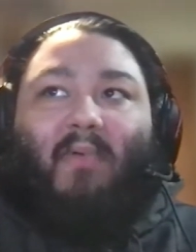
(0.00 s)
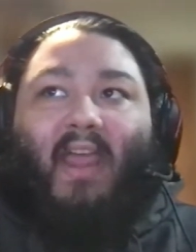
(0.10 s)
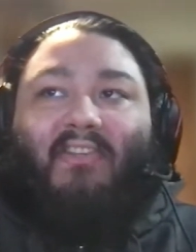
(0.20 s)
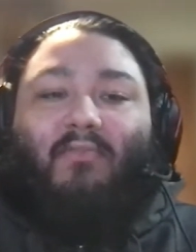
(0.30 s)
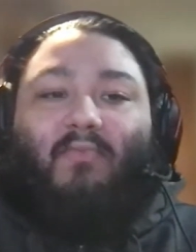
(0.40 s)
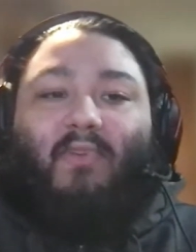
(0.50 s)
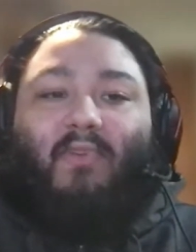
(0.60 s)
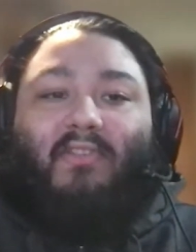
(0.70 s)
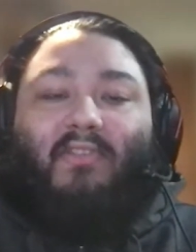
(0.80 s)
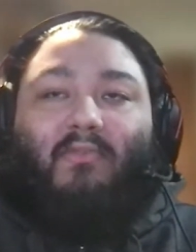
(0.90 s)
but I actually went
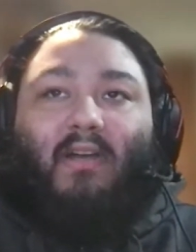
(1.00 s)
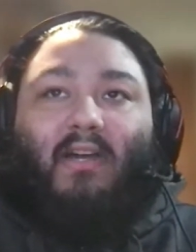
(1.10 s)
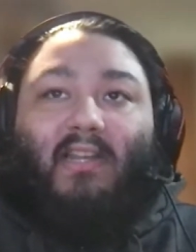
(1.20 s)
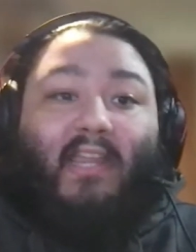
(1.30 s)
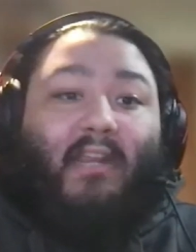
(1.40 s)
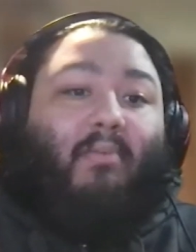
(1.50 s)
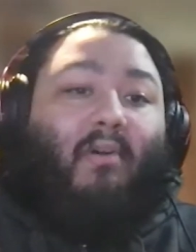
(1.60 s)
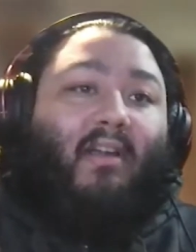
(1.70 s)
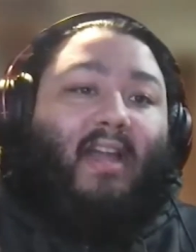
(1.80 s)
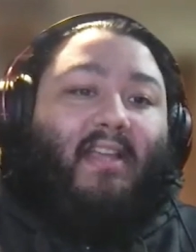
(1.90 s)
to uh, Lincoln
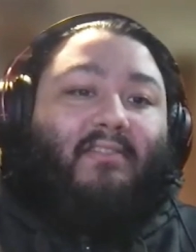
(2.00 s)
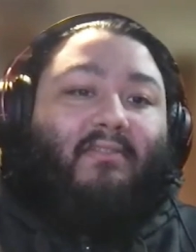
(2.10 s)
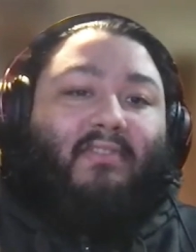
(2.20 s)
Park High School.